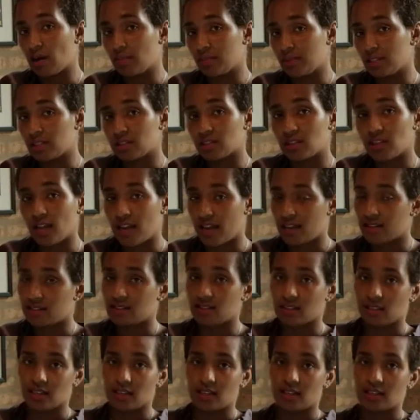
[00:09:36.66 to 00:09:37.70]
it's
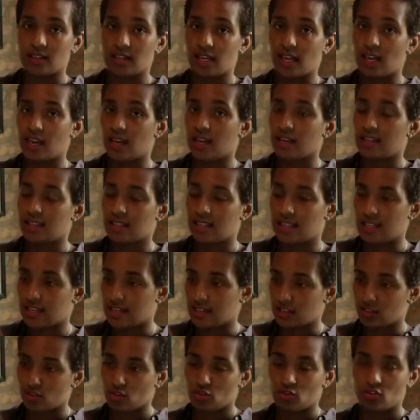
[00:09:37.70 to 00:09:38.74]
classic, and then
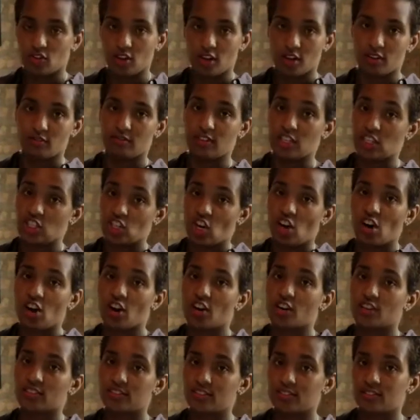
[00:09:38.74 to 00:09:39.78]
it's
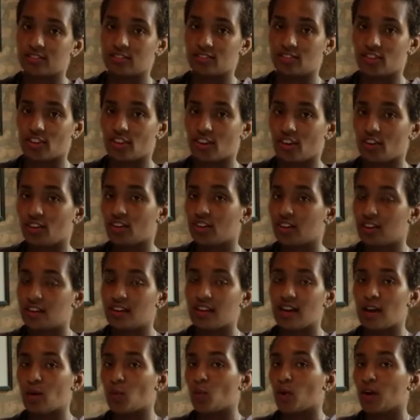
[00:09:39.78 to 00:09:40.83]
ours. So
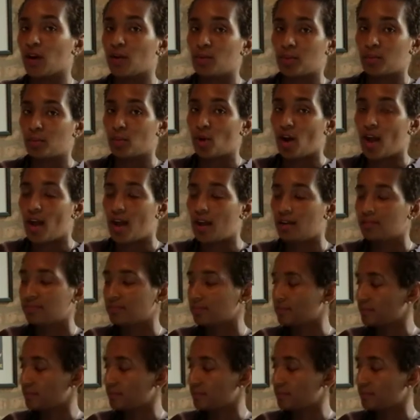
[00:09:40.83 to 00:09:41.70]
I wear it with pride.